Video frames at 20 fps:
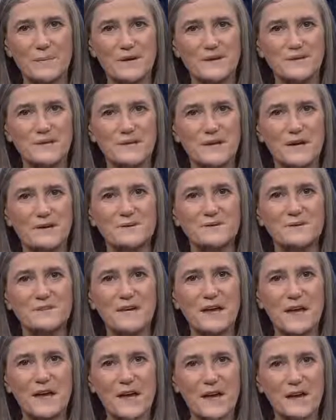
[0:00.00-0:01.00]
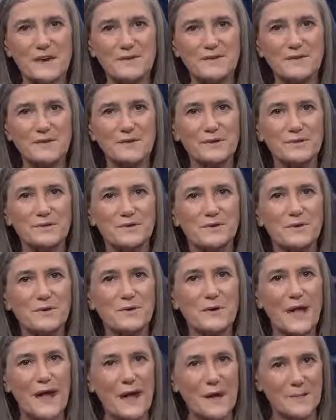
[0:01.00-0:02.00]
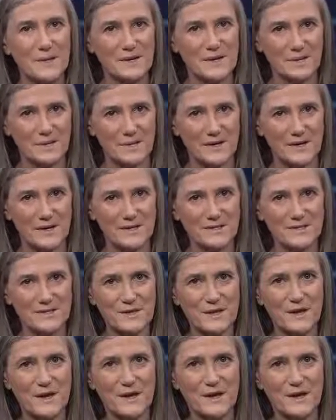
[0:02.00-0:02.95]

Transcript: has announced a handful of new cabinet picks.